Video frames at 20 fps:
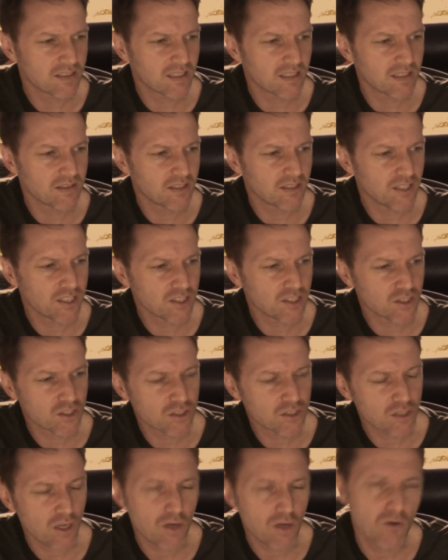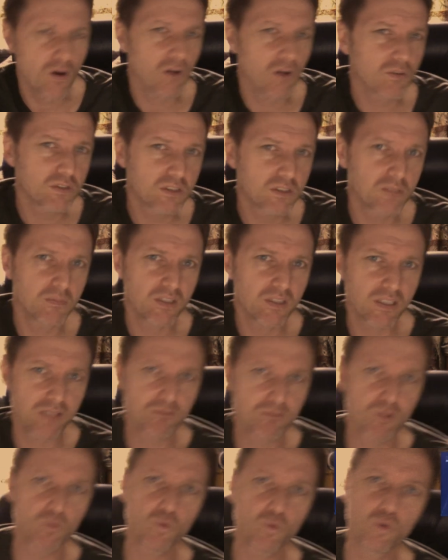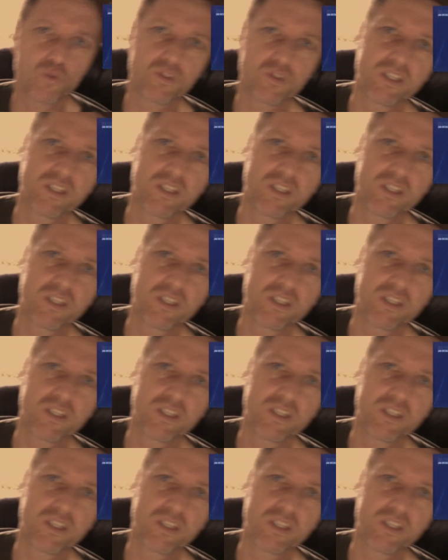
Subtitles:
that it's so ultimately rewarding